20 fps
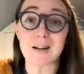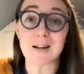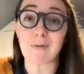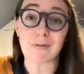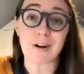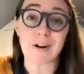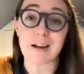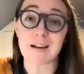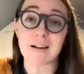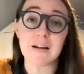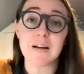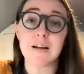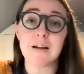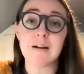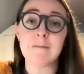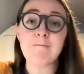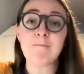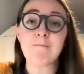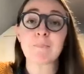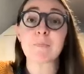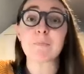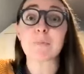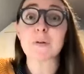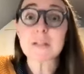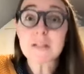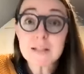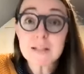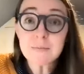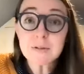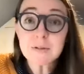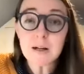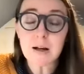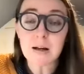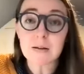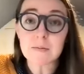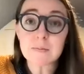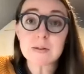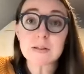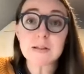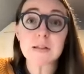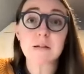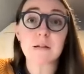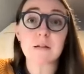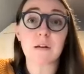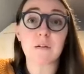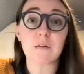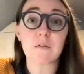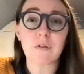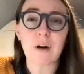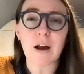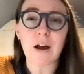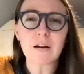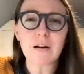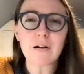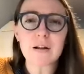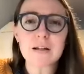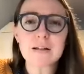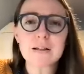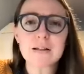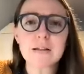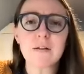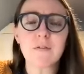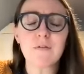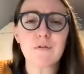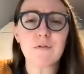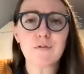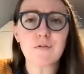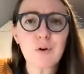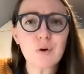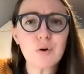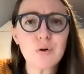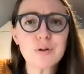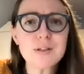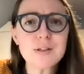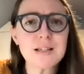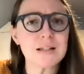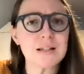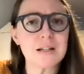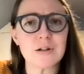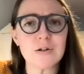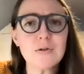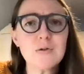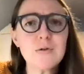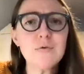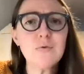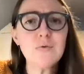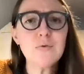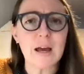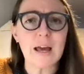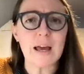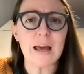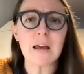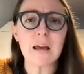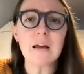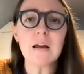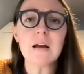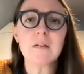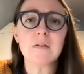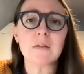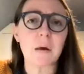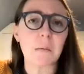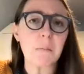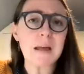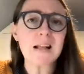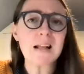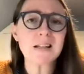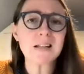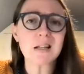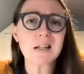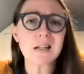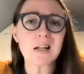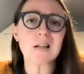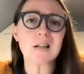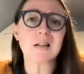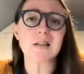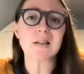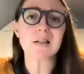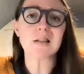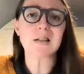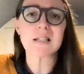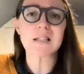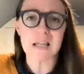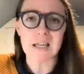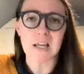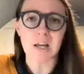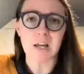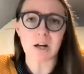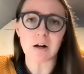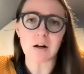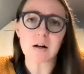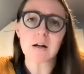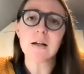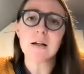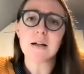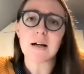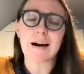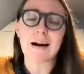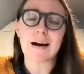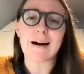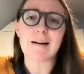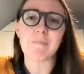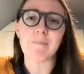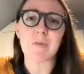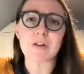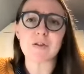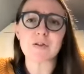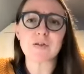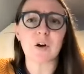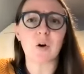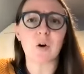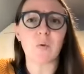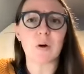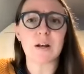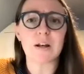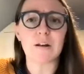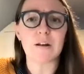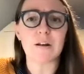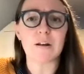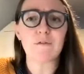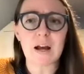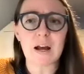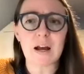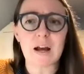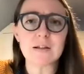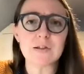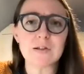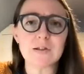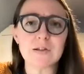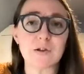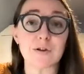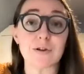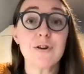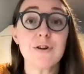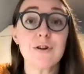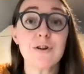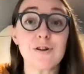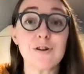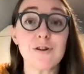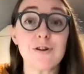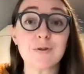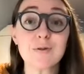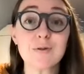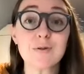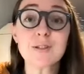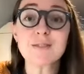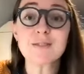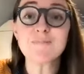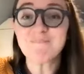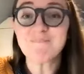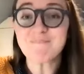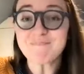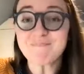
different. But sometimes the virus folds in a new way that makes it a little stickier. Um, and so when it finds your nose,